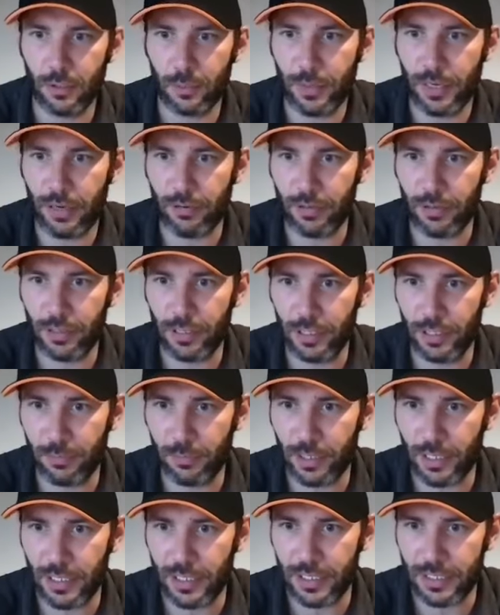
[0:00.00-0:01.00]
Apparently,
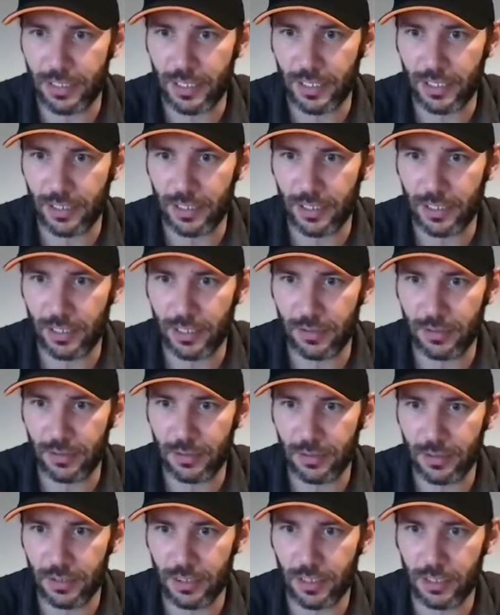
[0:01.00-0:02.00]
my internet
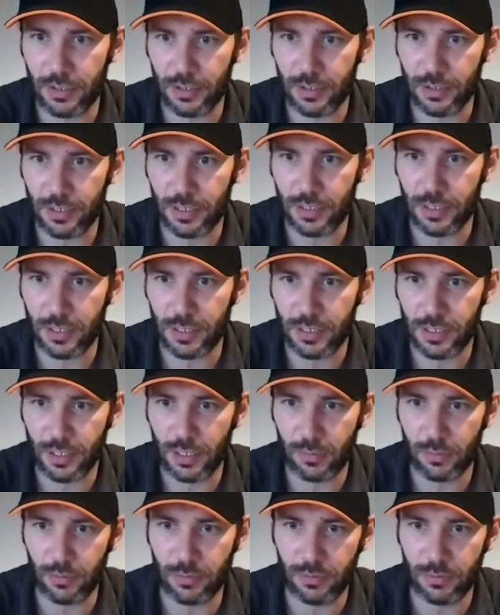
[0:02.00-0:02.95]
conne is unstable.